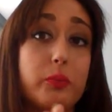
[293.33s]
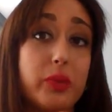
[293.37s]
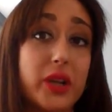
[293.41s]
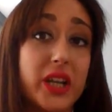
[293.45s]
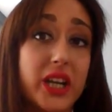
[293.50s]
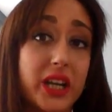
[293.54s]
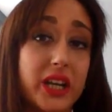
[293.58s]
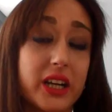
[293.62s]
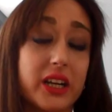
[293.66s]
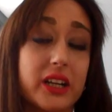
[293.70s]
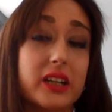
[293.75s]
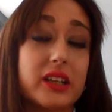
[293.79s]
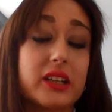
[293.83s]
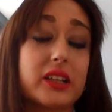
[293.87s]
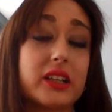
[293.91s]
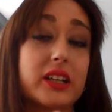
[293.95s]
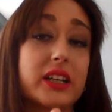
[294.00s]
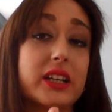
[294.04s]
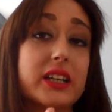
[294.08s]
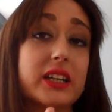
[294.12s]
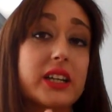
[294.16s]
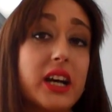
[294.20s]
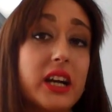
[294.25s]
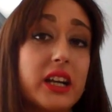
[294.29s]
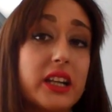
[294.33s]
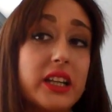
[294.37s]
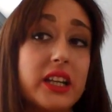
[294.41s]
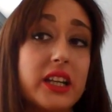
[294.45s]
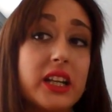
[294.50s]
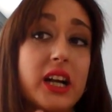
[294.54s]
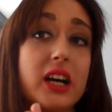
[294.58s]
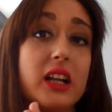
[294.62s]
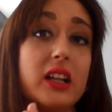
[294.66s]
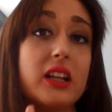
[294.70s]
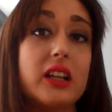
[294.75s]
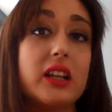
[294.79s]
pick the
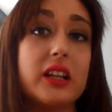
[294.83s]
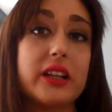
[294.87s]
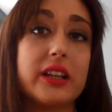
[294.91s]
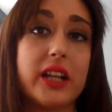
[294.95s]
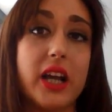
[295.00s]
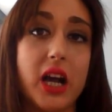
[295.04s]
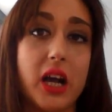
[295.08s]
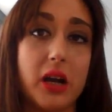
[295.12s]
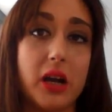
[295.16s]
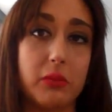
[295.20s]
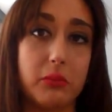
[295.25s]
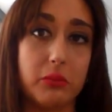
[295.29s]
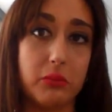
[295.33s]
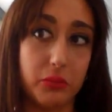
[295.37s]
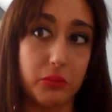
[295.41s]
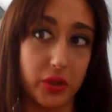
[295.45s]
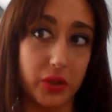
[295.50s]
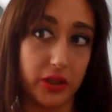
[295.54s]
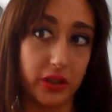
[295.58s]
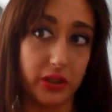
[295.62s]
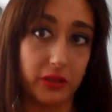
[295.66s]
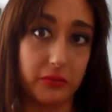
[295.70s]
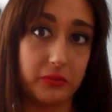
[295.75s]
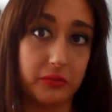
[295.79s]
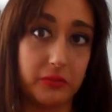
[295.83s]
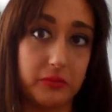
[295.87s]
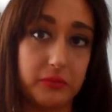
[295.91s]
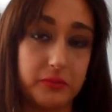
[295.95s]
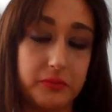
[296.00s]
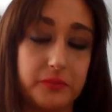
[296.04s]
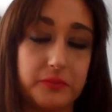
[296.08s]
cardinal number.